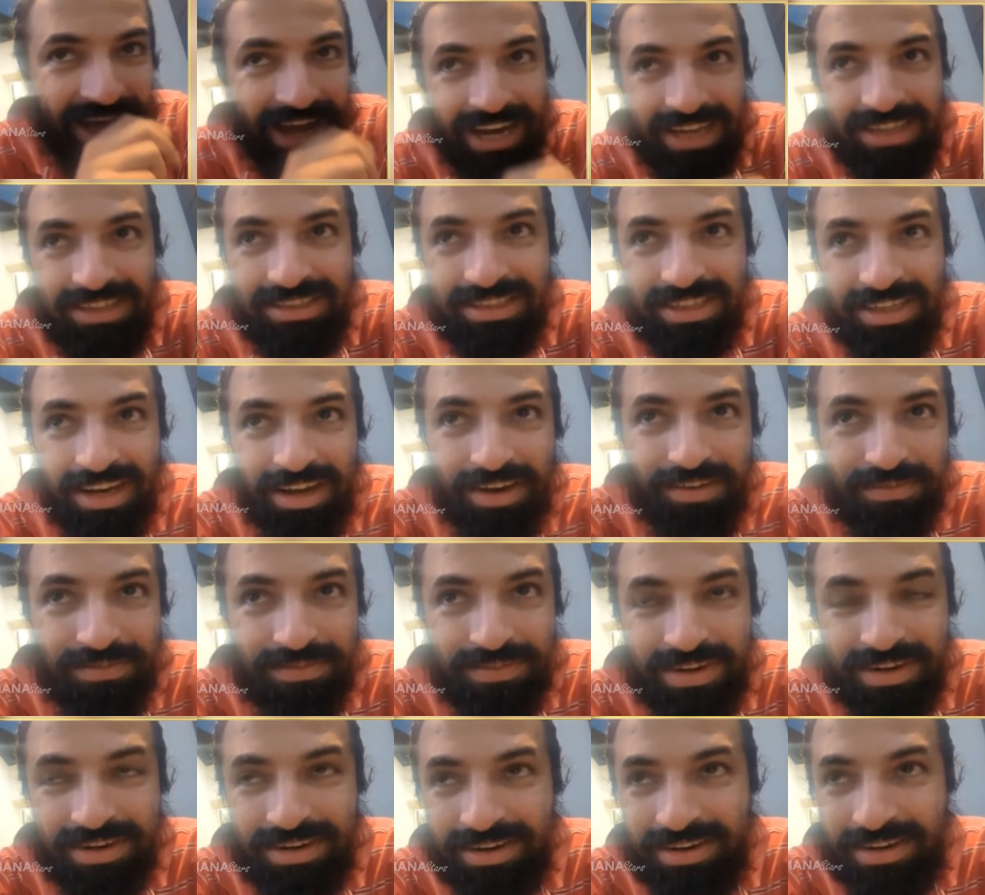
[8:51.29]
and she
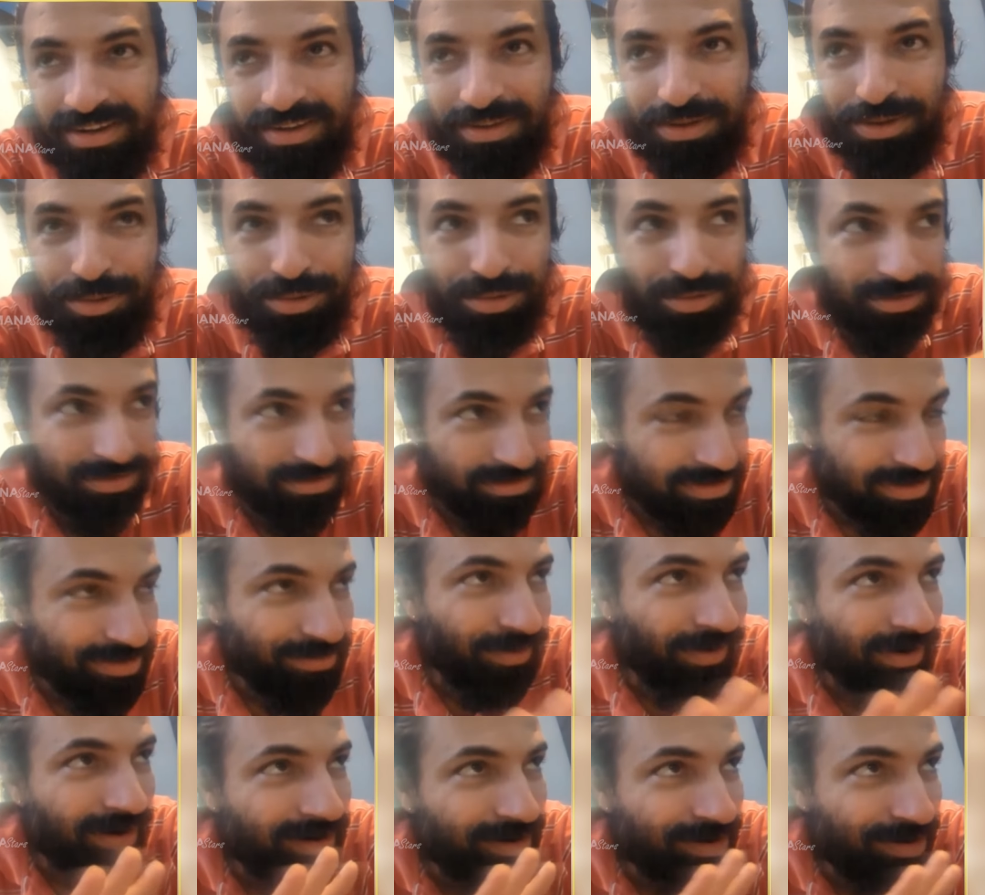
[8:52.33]
loved you she
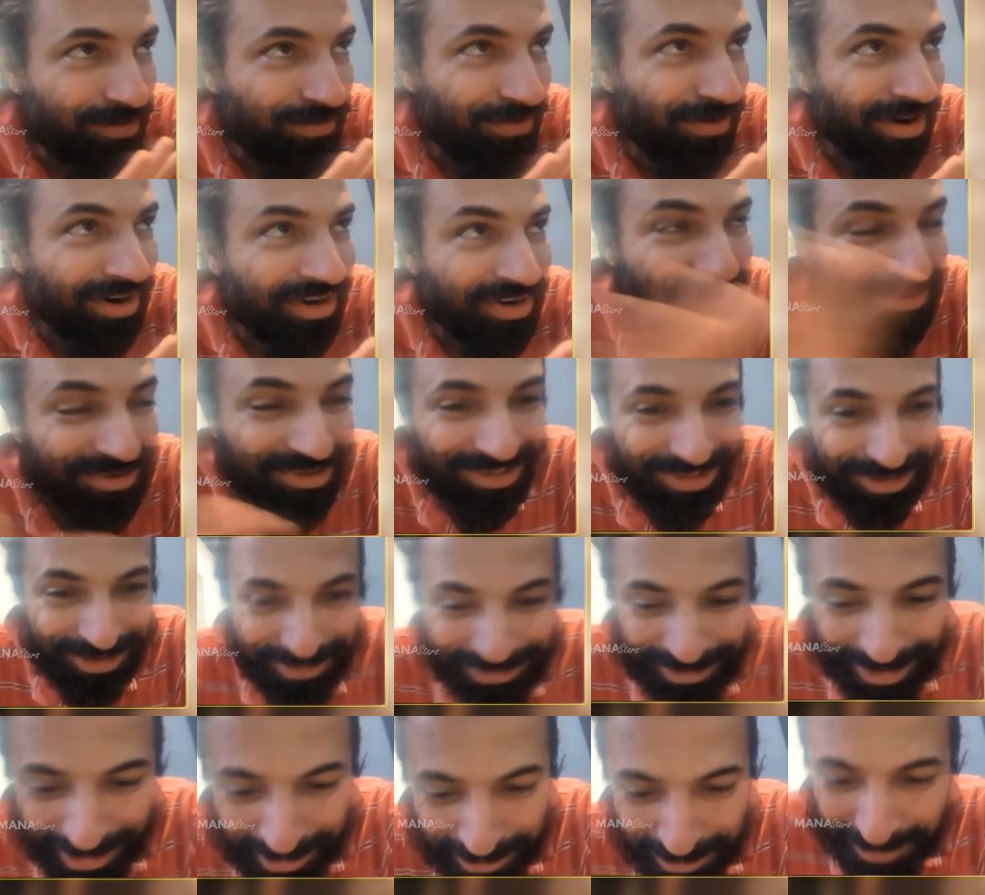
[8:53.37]
wanted to work with
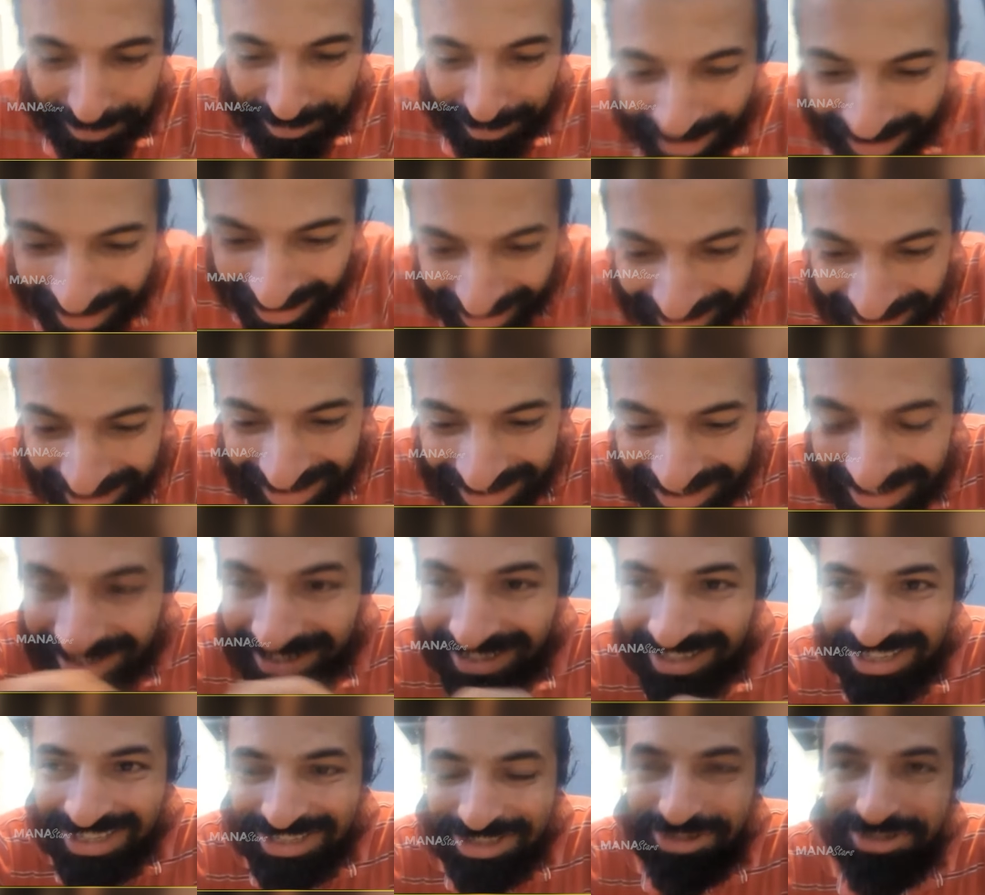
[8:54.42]
you and Mahanati
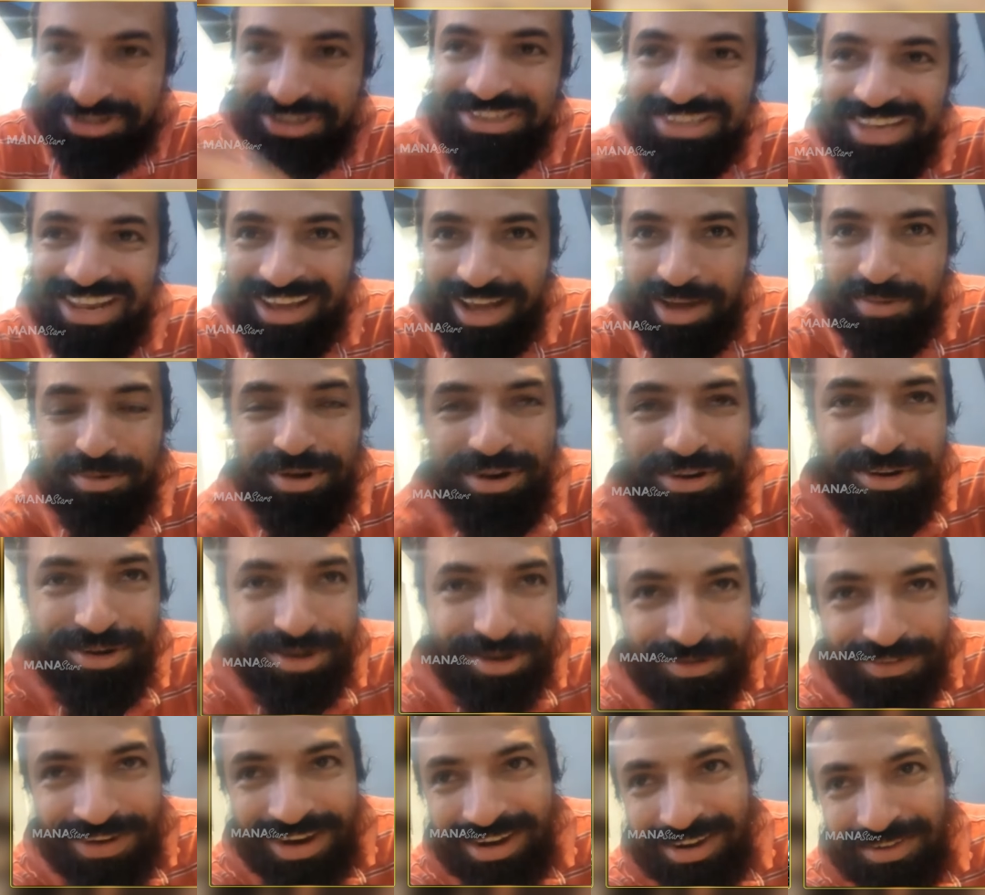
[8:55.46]
so she's like I'm going
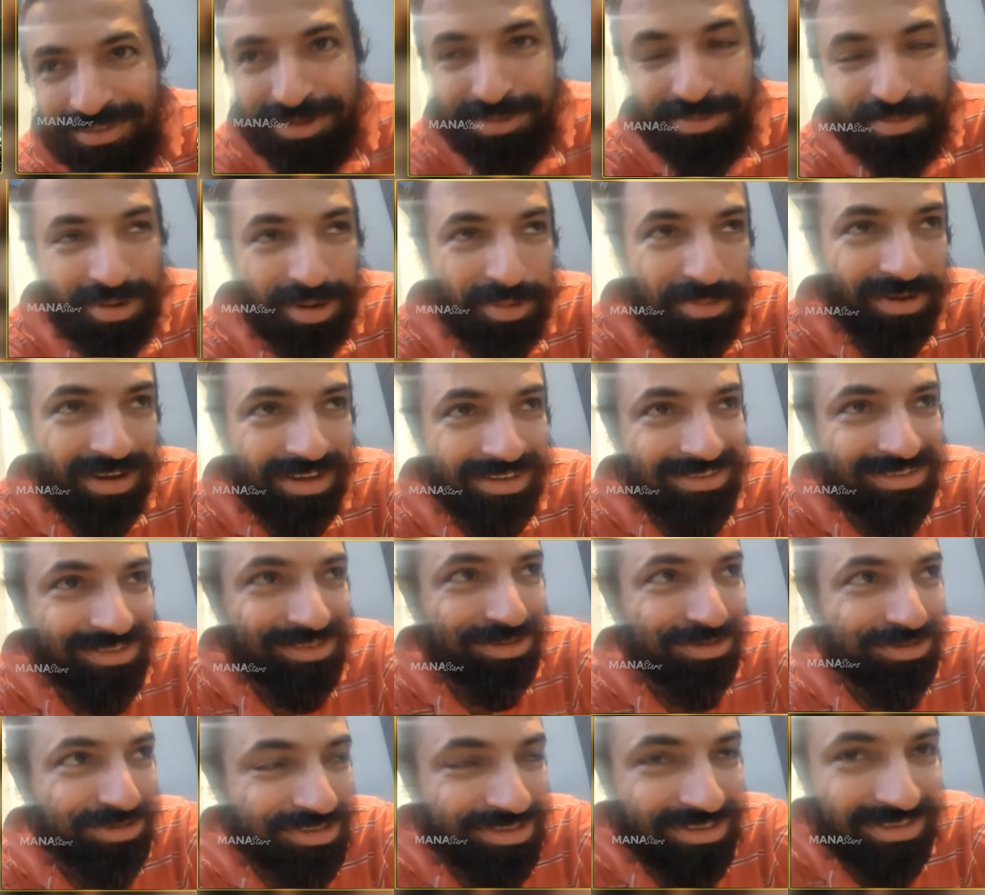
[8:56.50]
to work with Prabhas
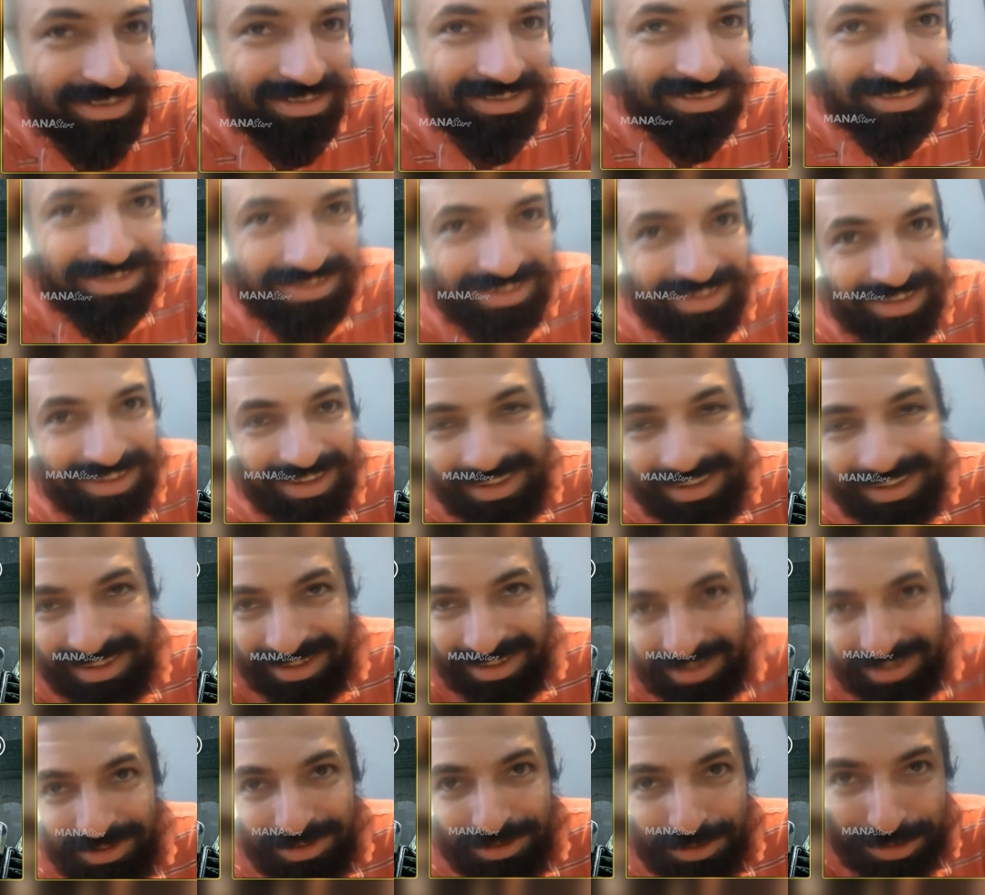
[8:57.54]

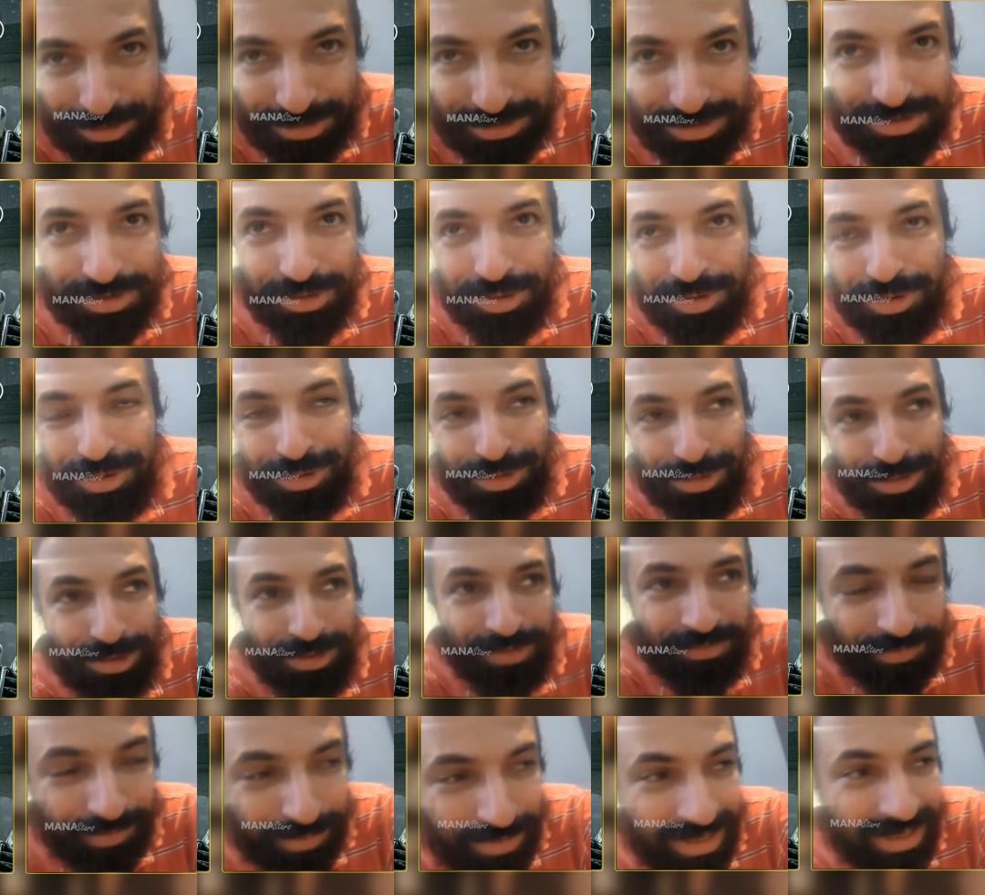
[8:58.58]
who's so cool
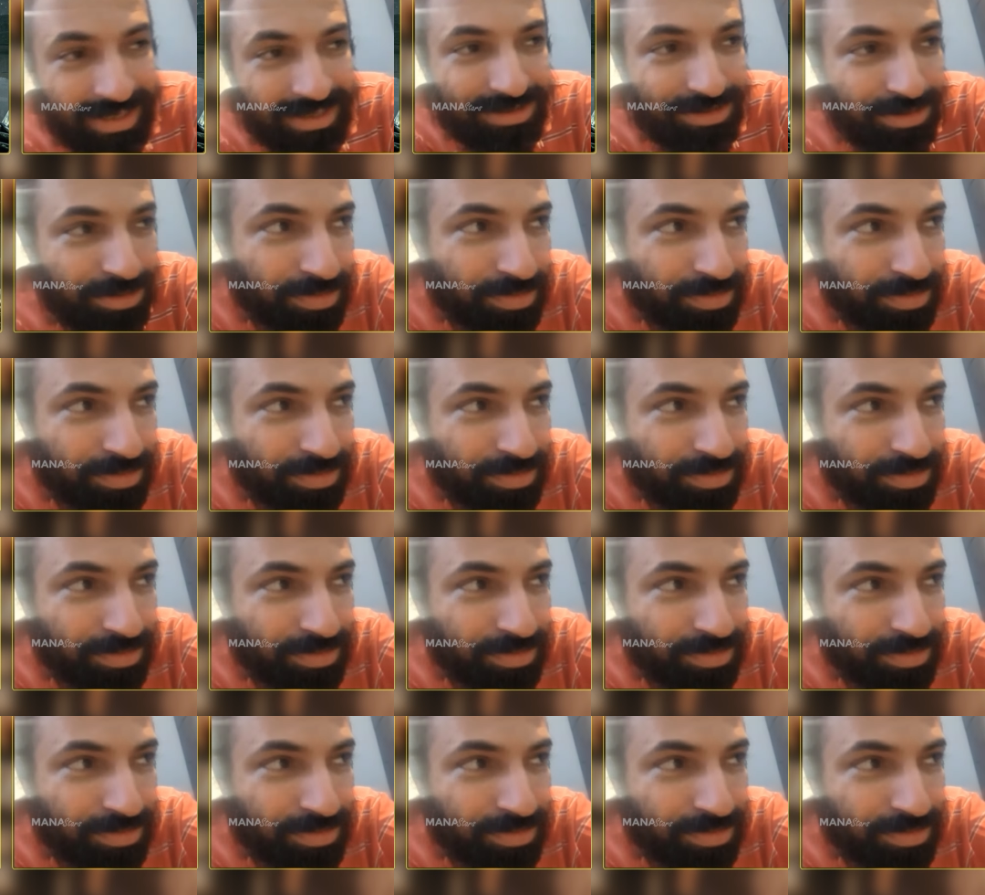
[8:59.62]
biggest